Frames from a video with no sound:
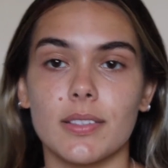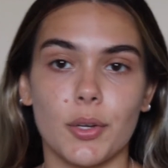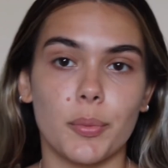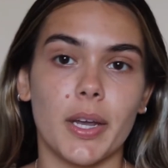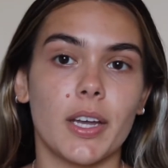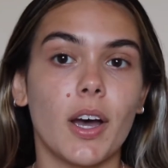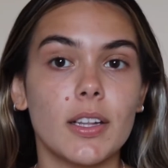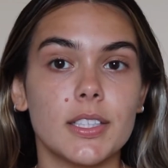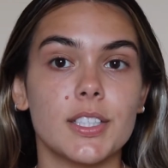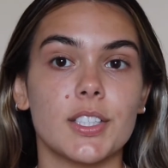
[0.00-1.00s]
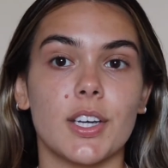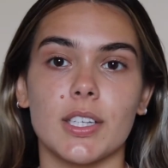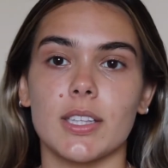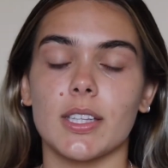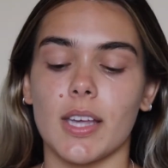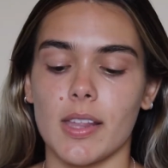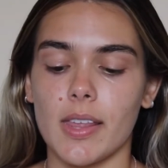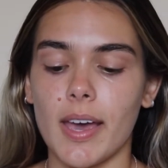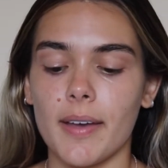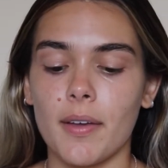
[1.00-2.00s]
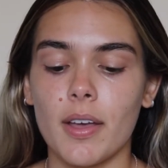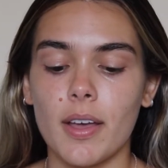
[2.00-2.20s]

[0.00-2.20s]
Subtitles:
no bright colors or anything like that.